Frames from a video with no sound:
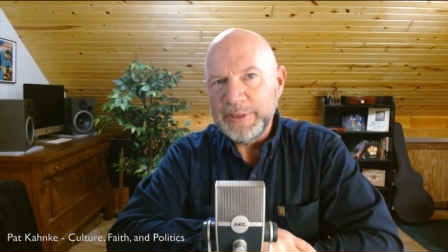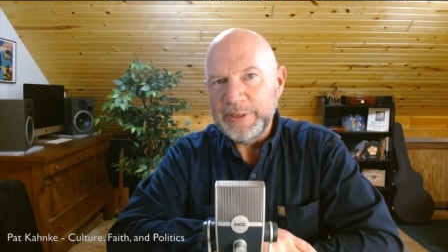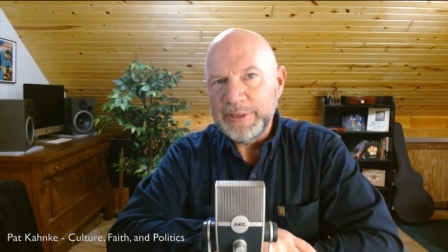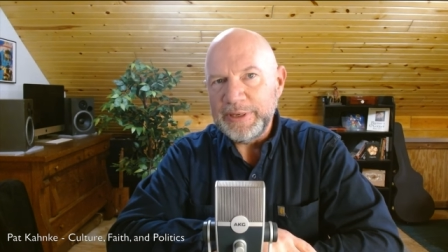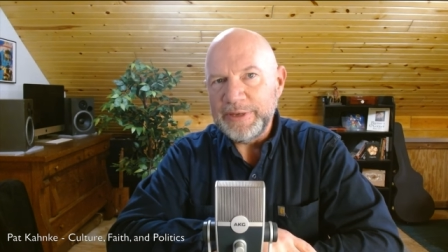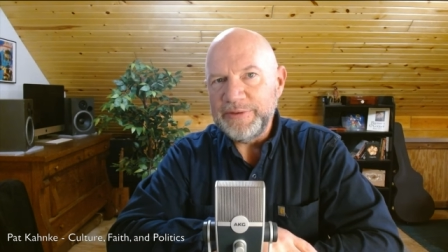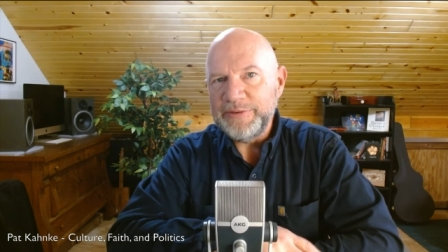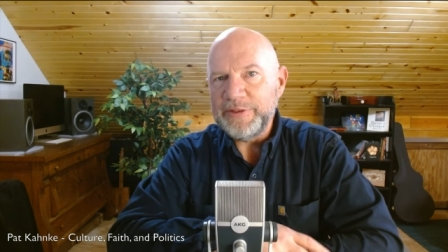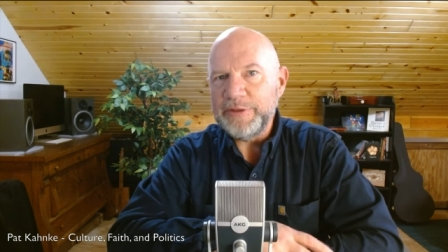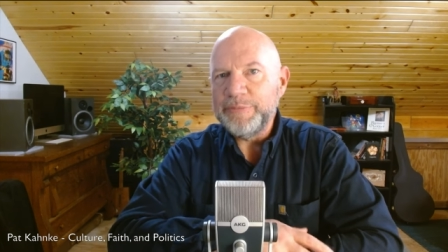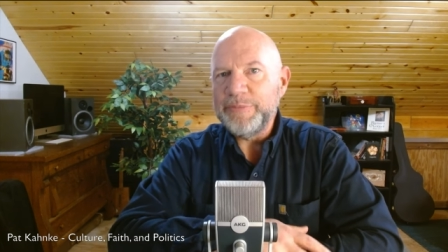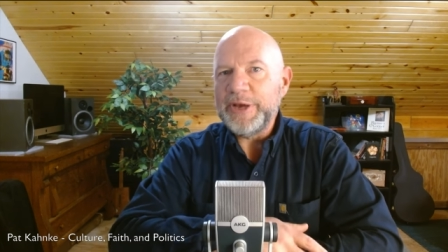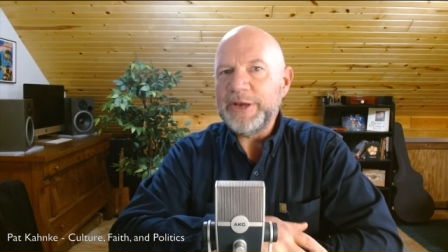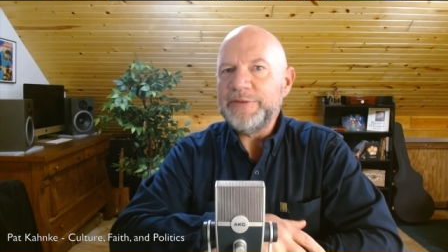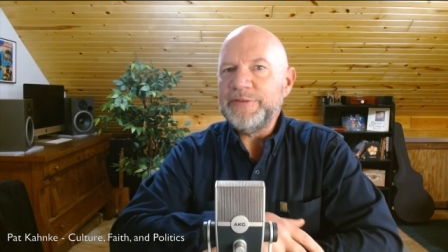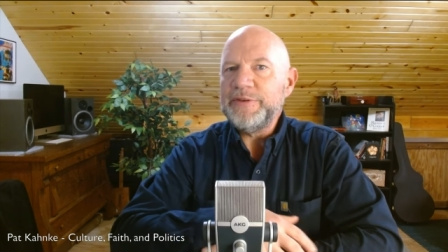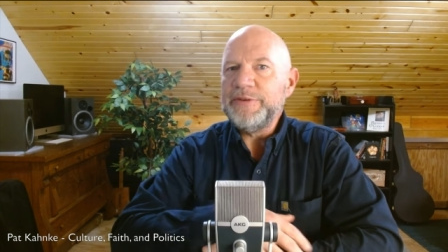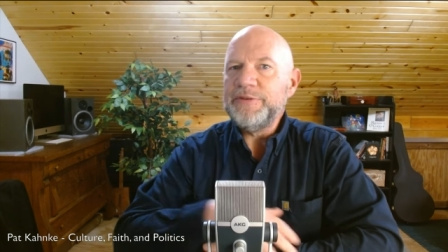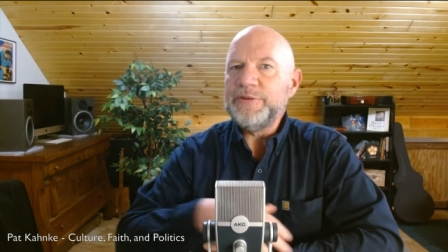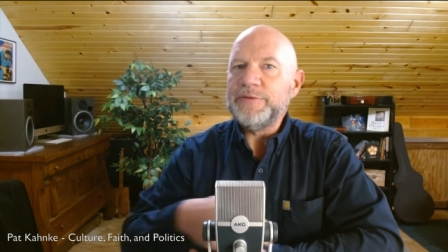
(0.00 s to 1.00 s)
Is the
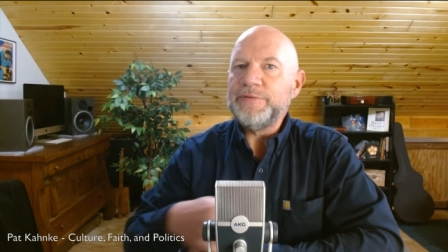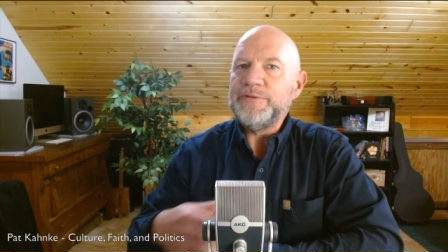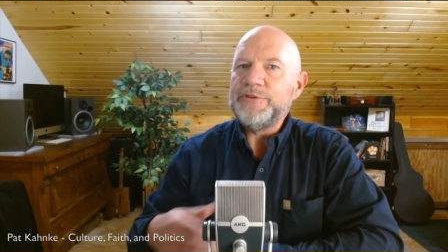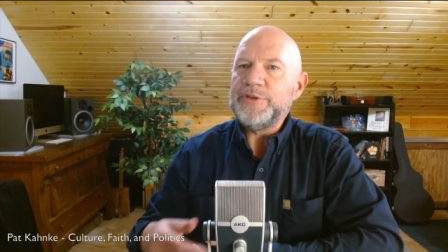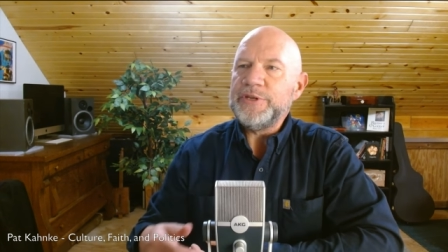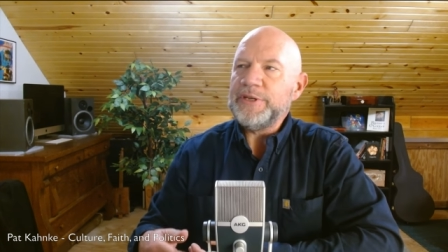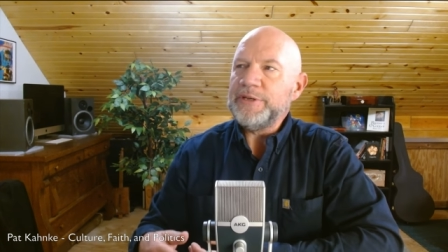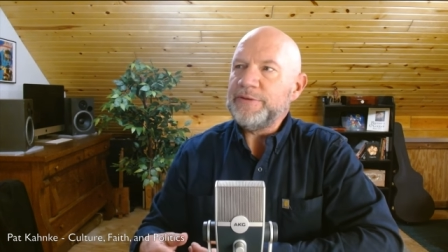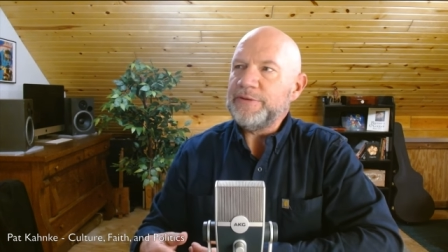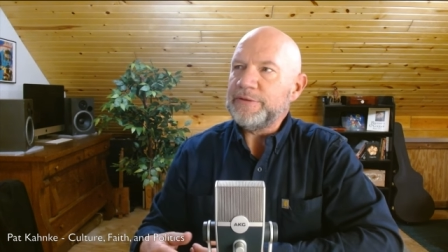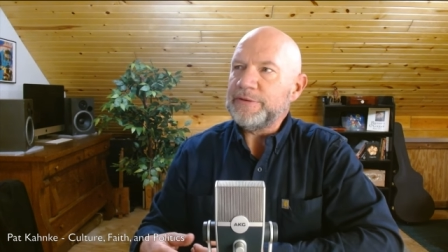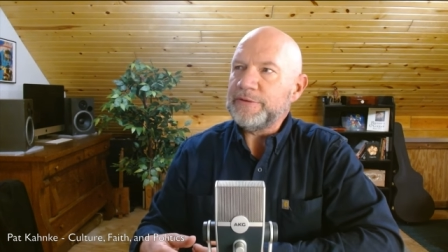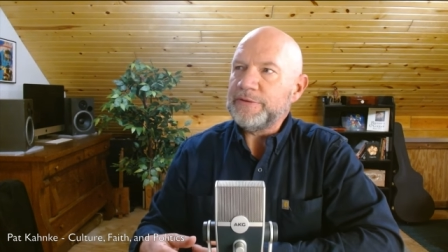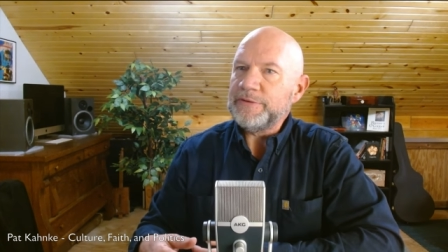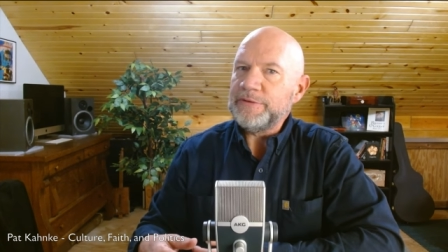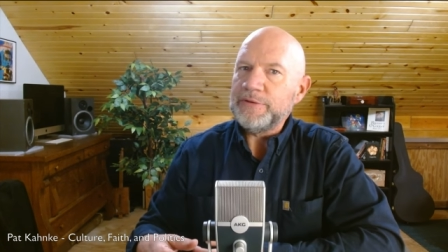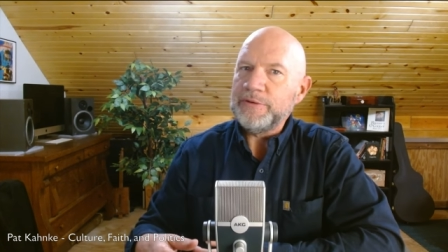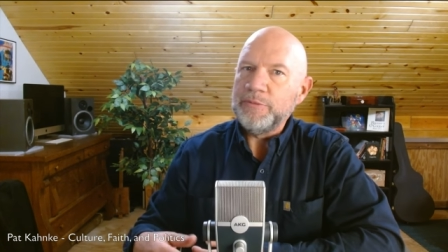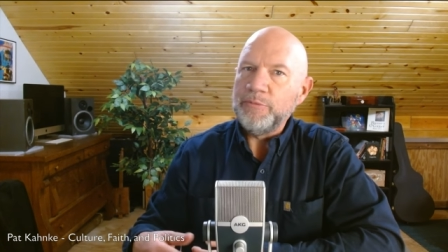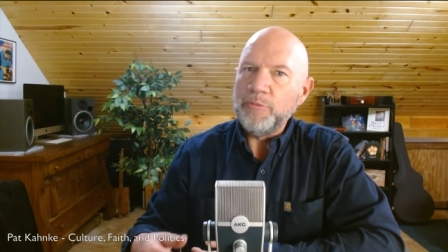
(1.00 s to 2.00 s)
message of
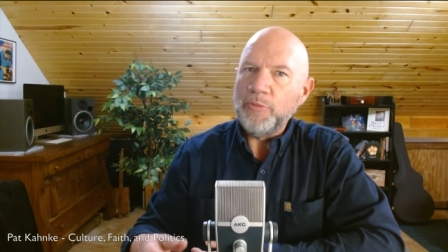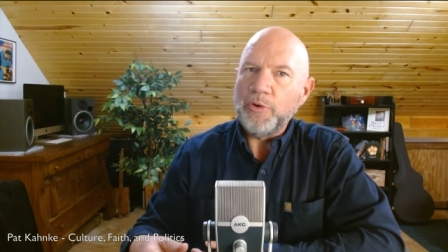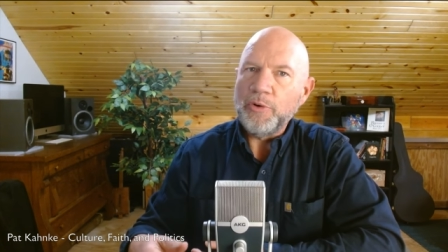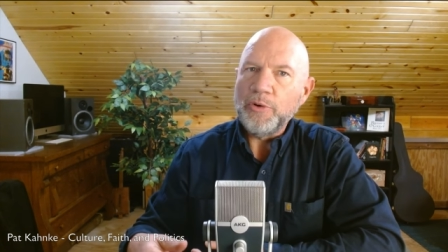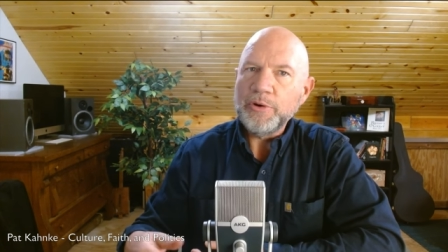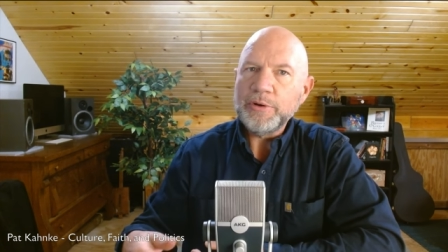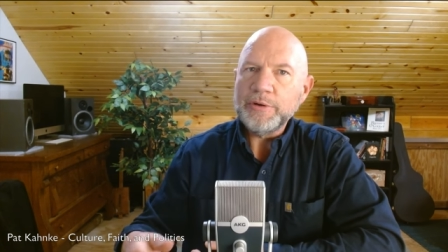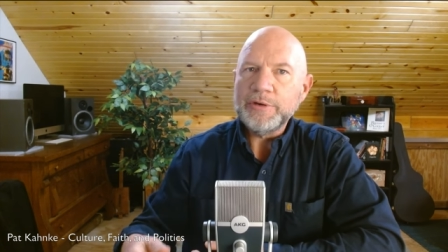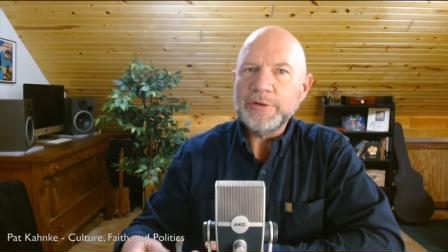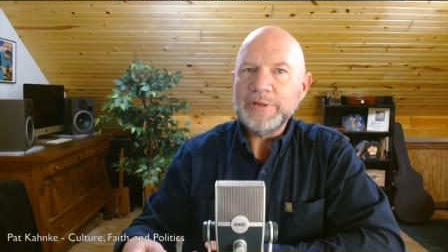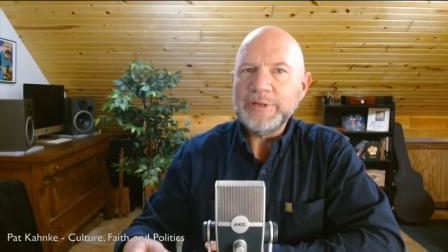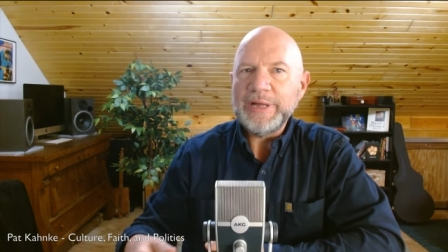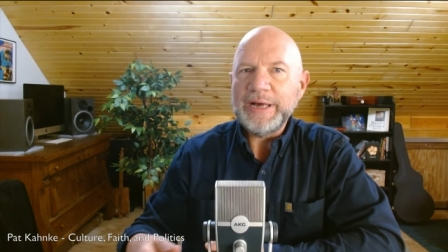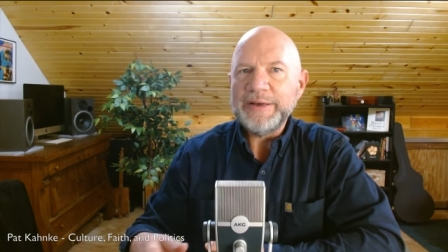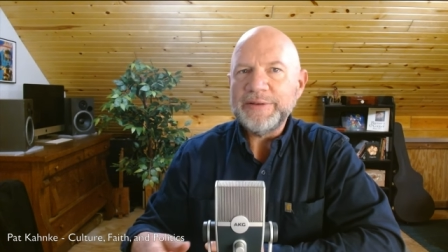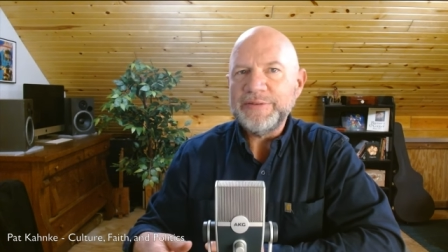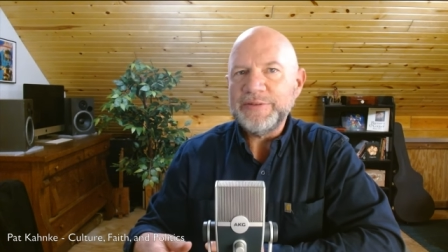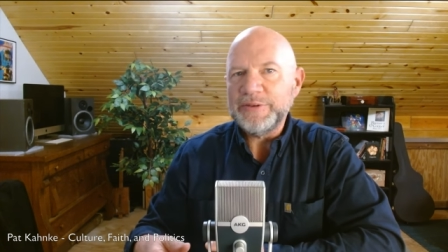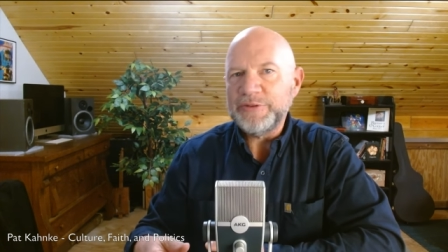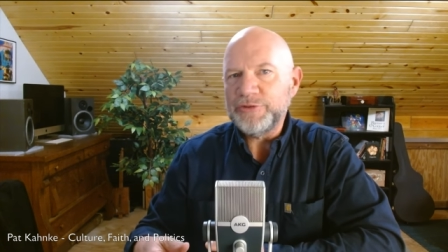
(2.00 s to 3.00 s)
Jesus more or
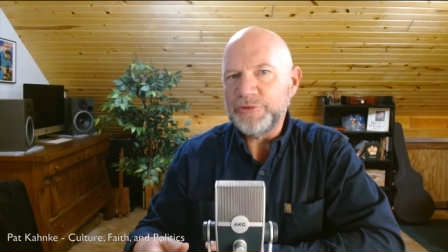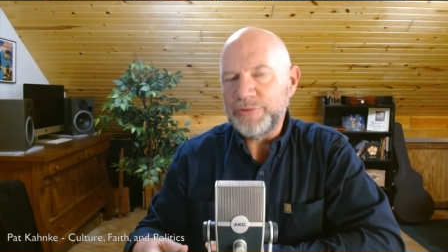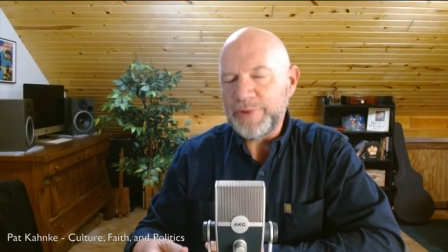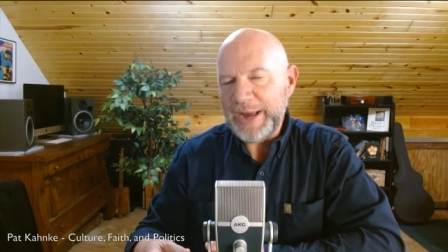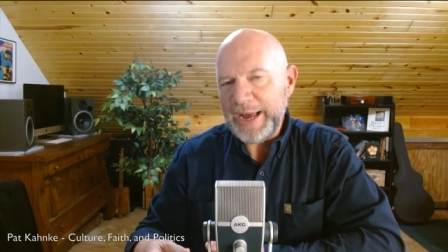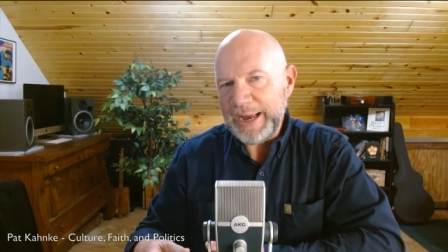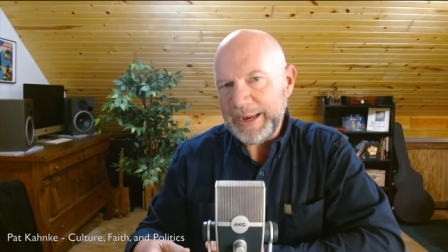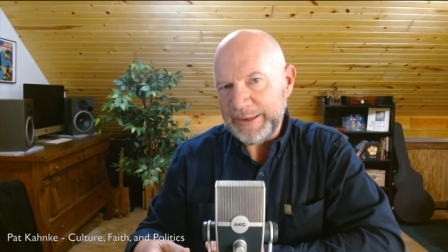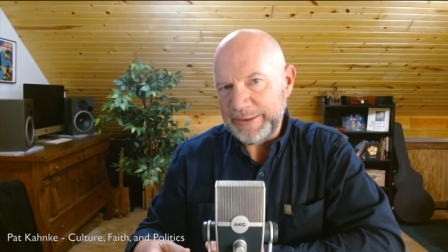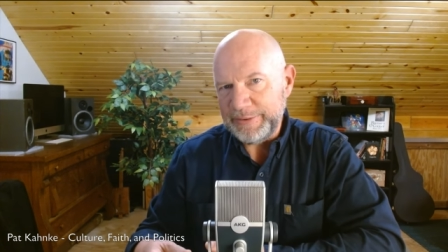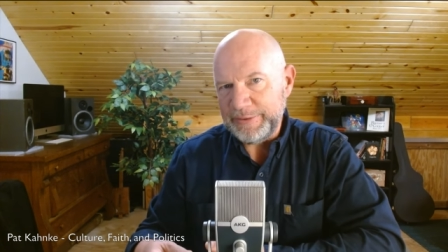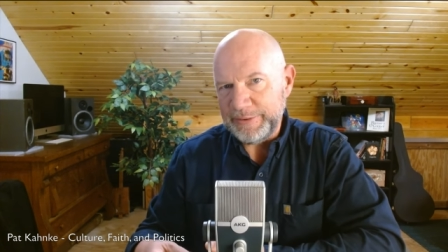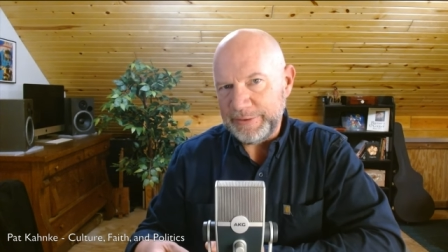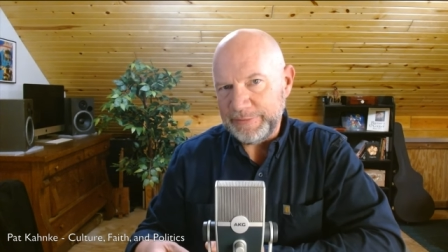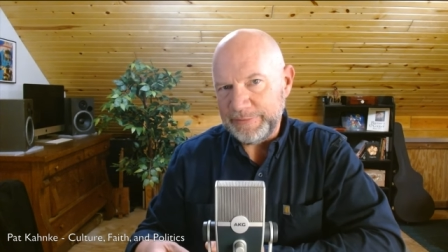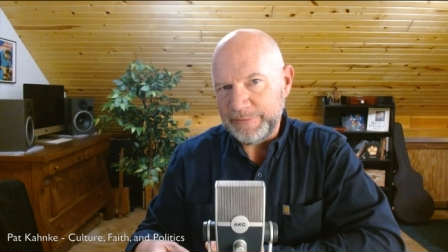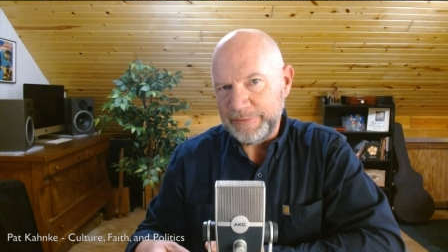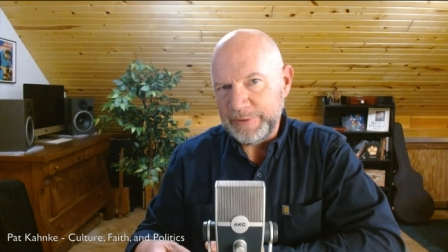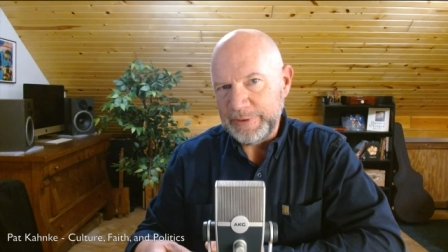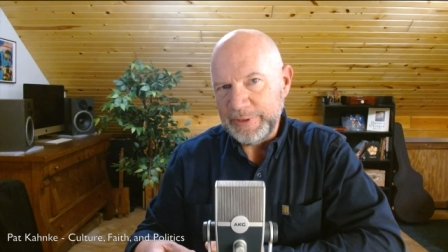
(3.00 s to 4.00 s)
less
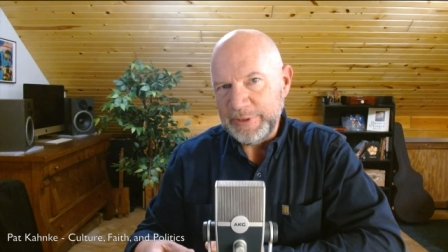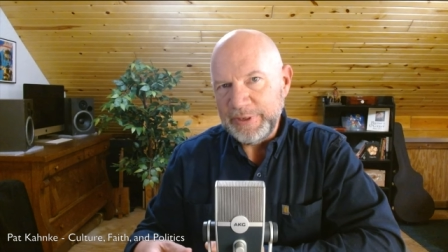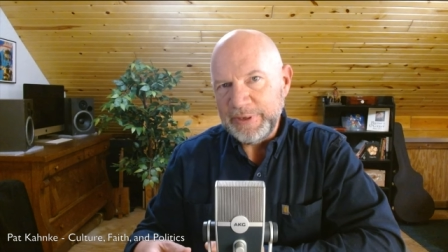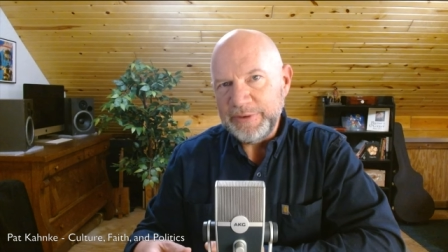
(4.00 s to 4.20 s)
attractive